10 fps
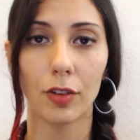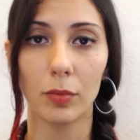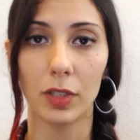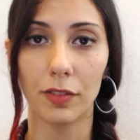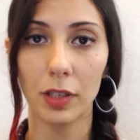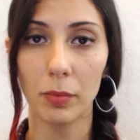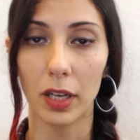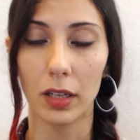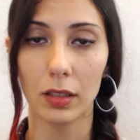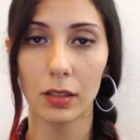from the
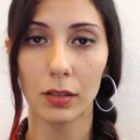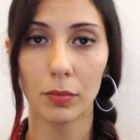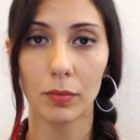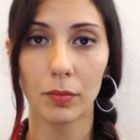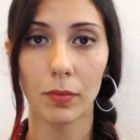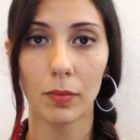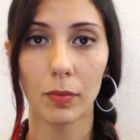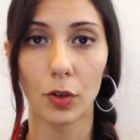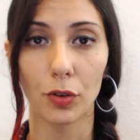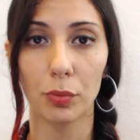female
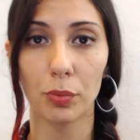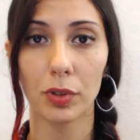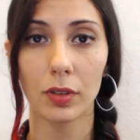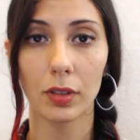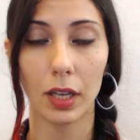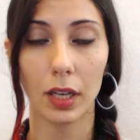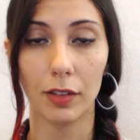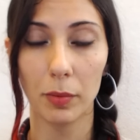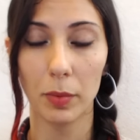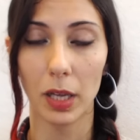group and
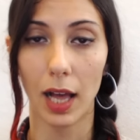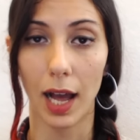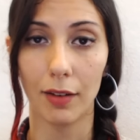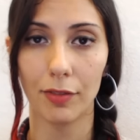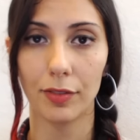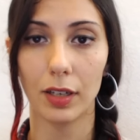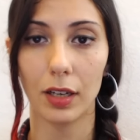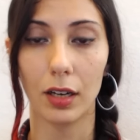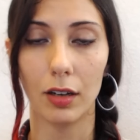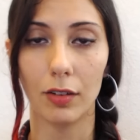the female half
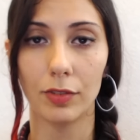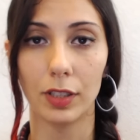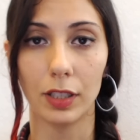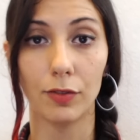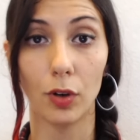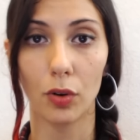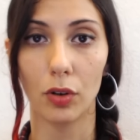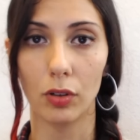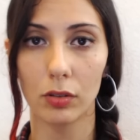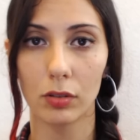of the
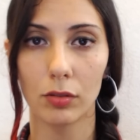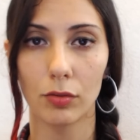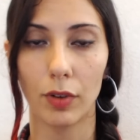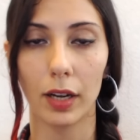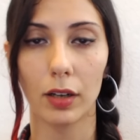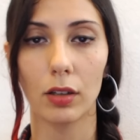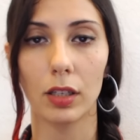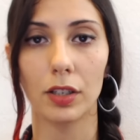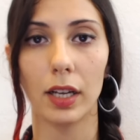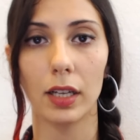vocal radical
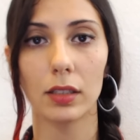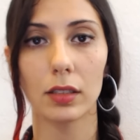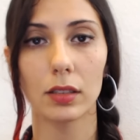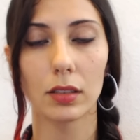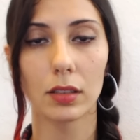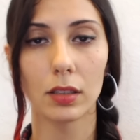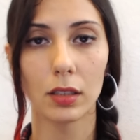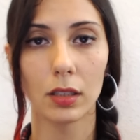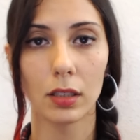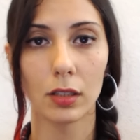internet
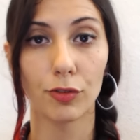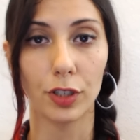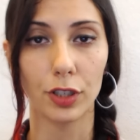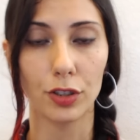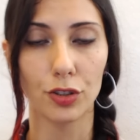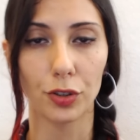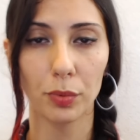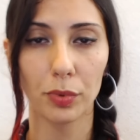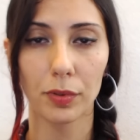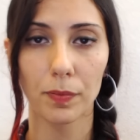fringe group.